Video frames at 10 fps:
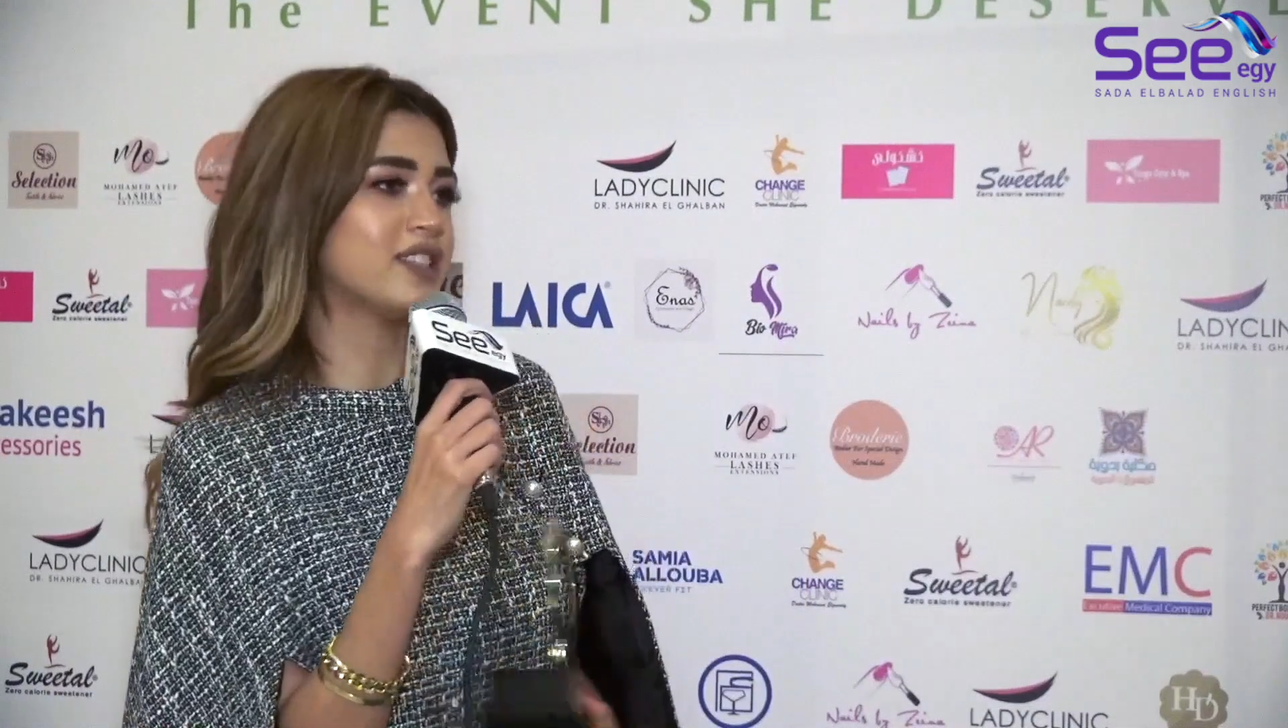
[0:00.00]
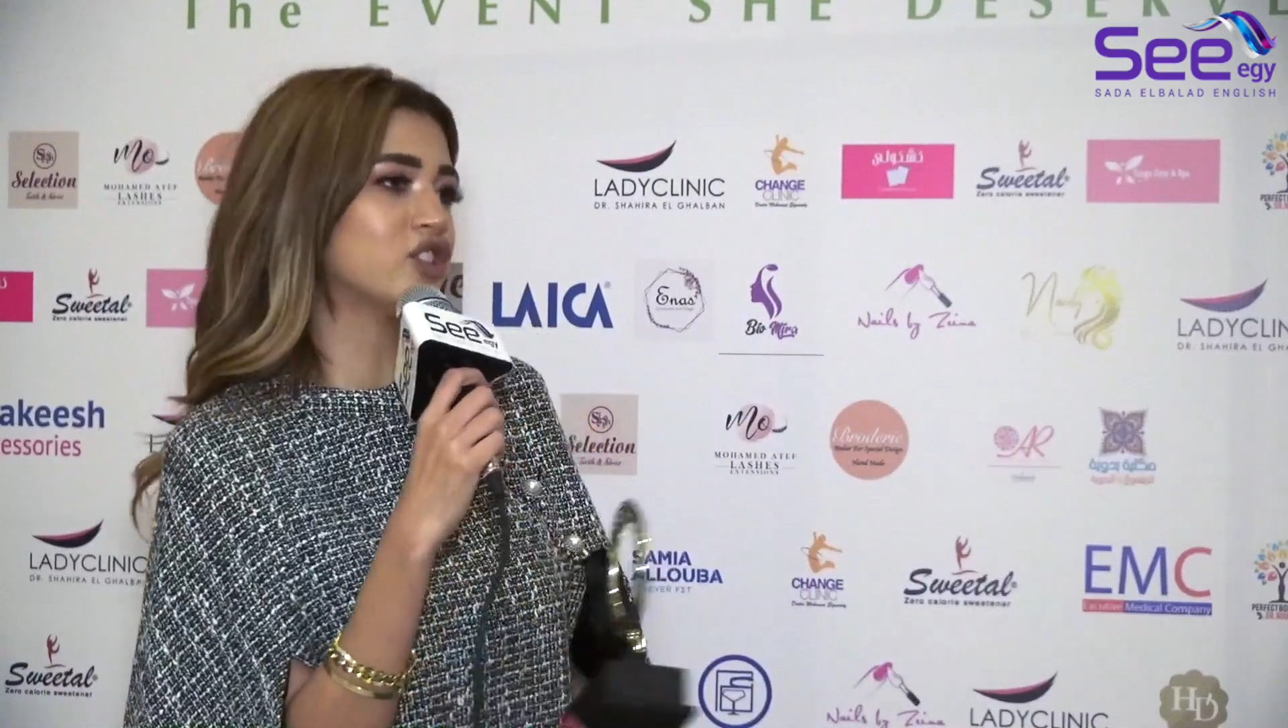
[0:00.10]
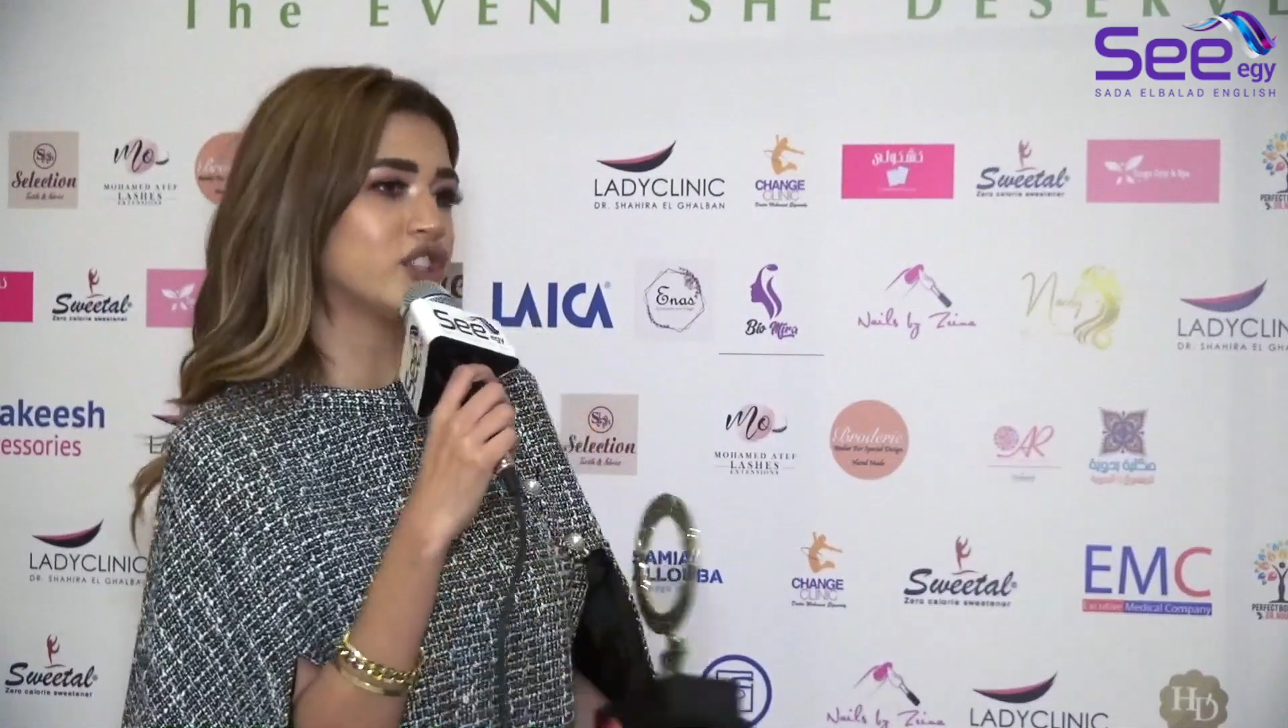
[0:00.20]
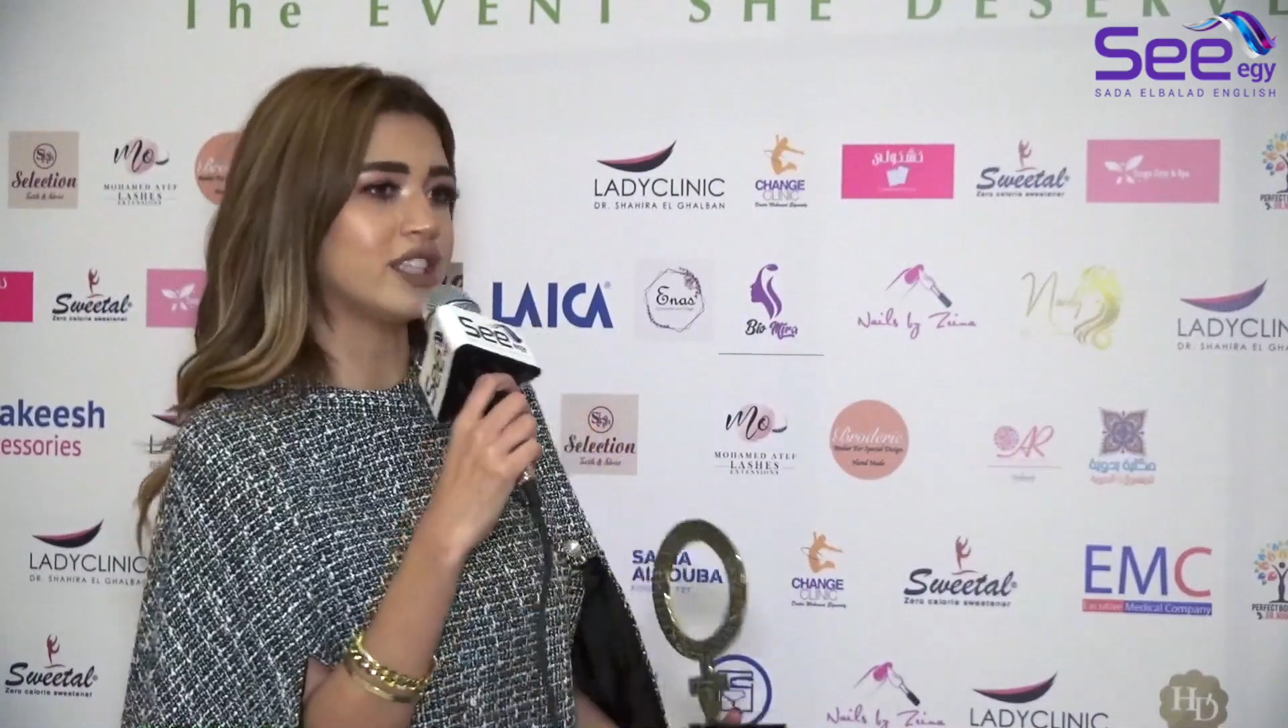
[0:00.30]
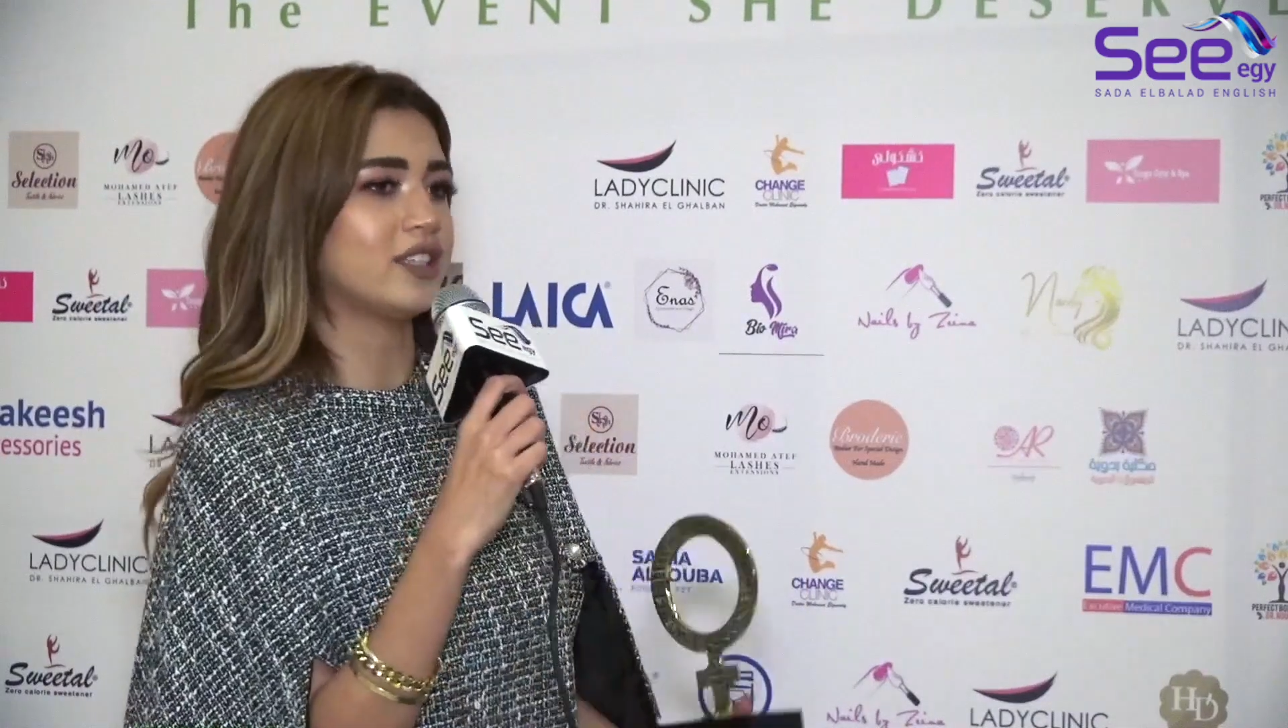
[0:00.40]

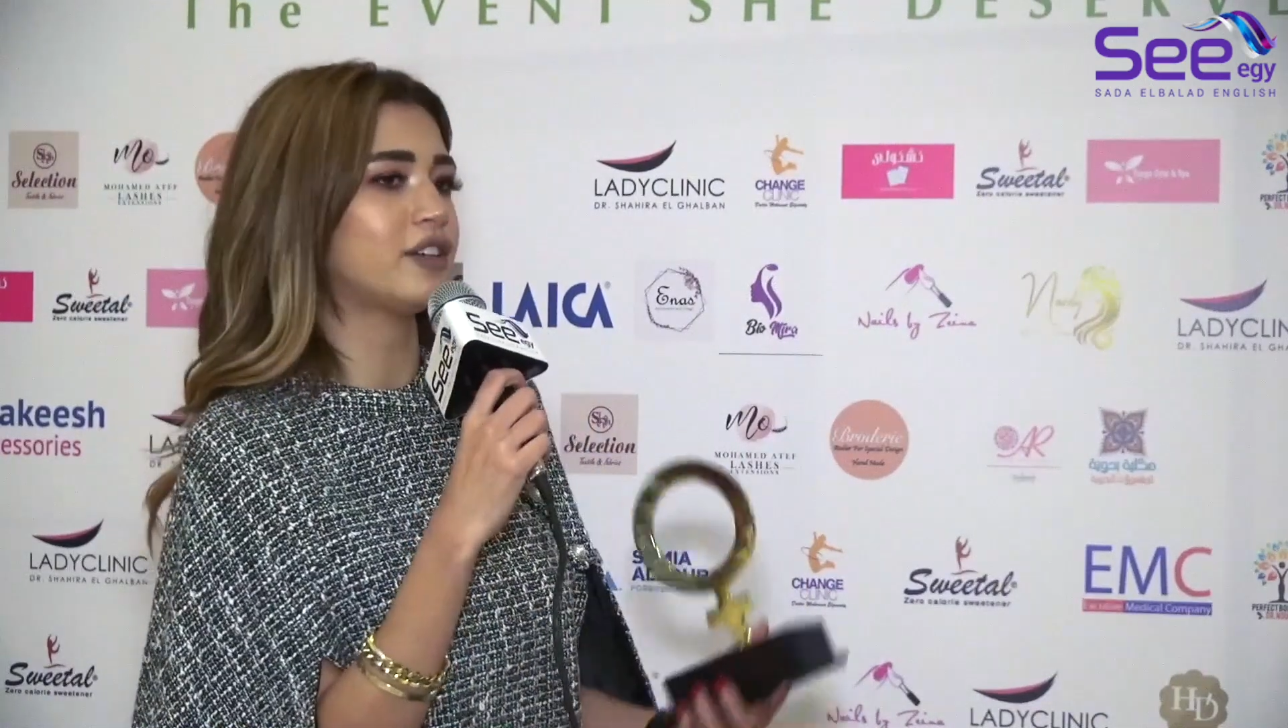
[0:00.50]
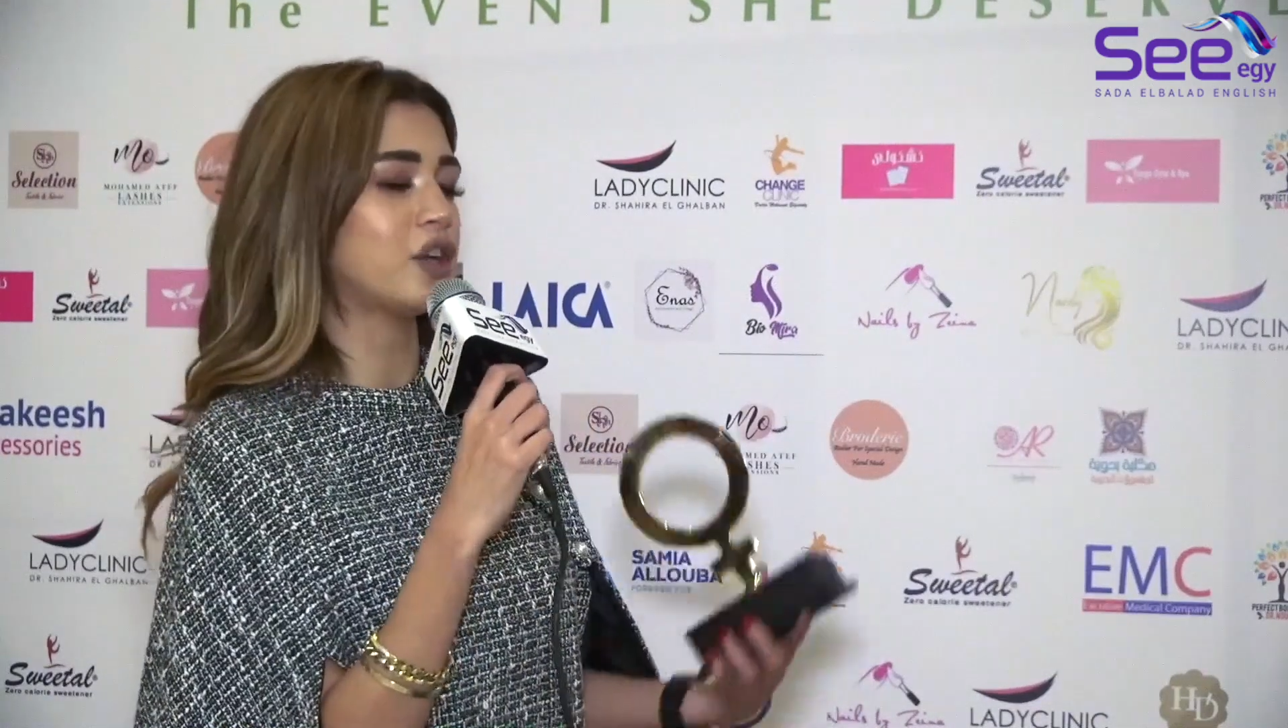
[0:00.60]
engineer